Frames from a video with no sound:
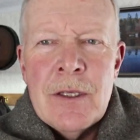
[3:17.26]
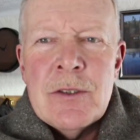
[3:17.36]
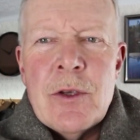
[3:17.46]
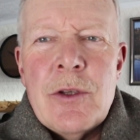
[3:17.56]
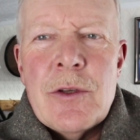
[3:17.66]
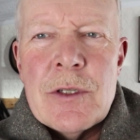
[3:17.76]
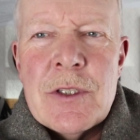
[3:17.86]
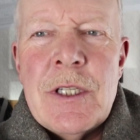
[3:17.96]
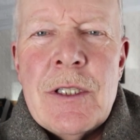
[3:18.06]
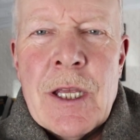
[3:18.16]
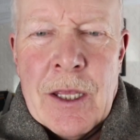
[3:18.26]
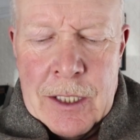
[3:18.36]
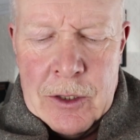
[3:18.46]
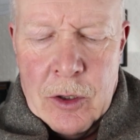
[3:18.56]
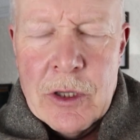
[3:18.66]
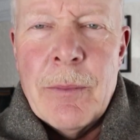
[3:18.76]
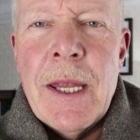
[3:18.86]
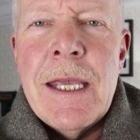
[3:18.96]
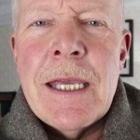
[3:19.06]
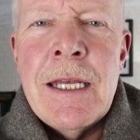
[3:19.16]
so you can see it on the
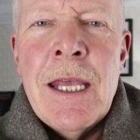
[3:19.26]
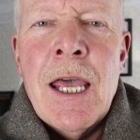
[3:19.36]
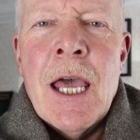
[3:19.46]
blanket.